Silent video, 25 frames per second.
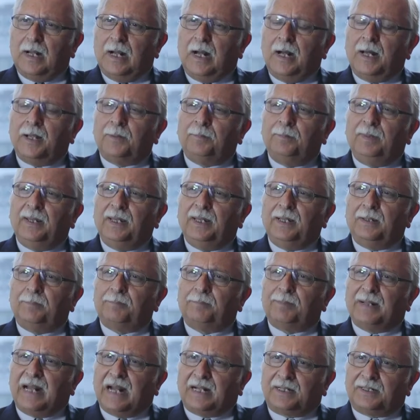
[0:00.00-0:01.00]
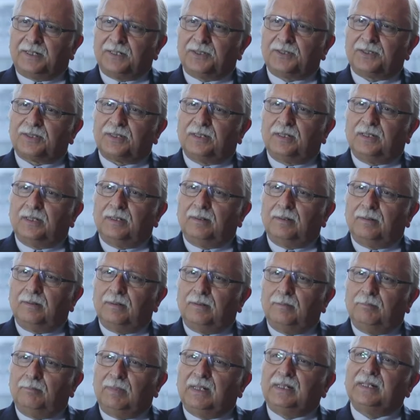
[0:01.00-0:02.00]
are being practiced
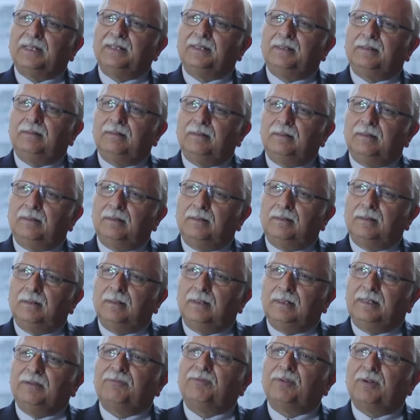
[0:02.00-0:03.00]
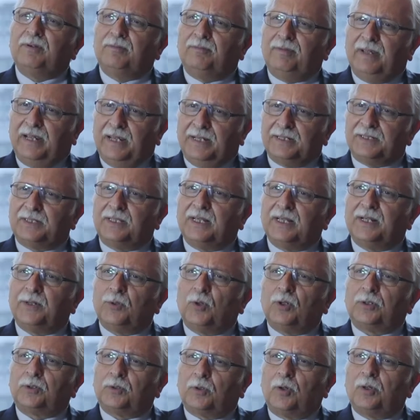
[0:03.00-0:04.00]
but in different ways. They are
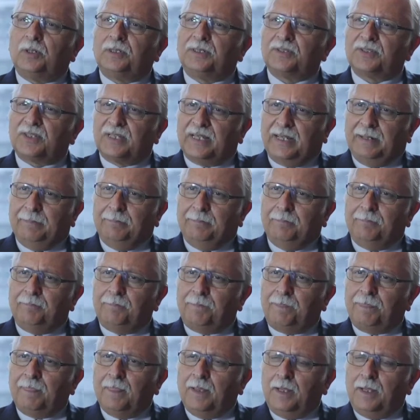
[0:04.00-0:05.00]
not called the same.